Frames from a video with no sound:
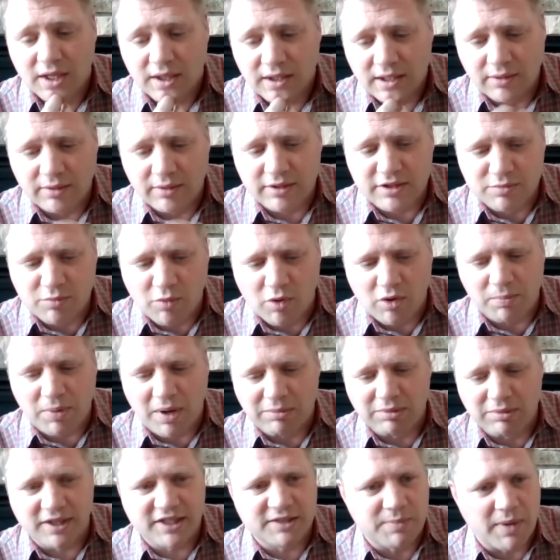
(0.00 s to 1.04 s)
there was more
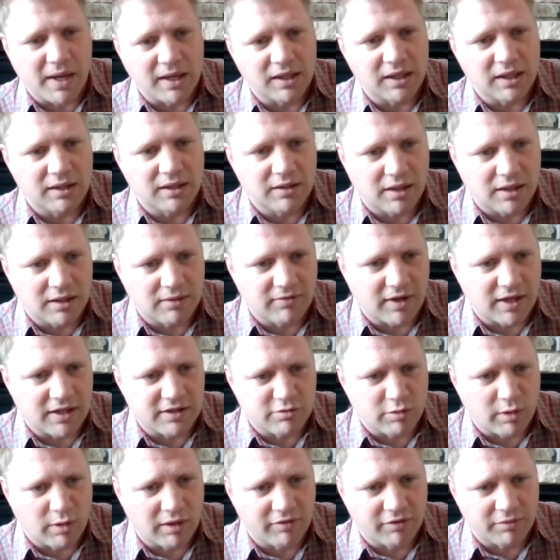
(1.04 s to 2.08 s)
public spending in
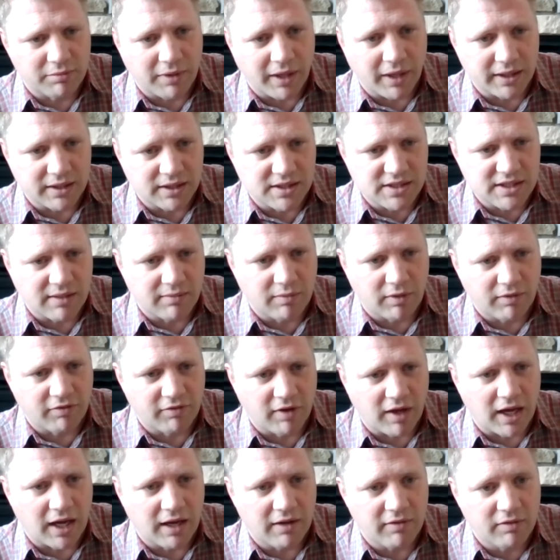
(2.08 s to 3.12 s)
Venezuela from
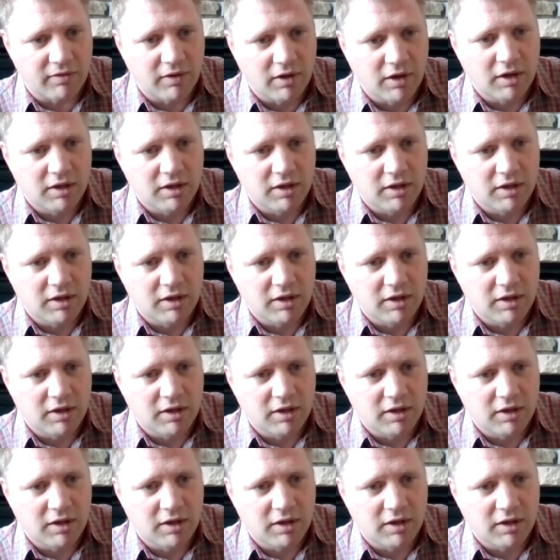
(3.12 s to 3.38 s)
1975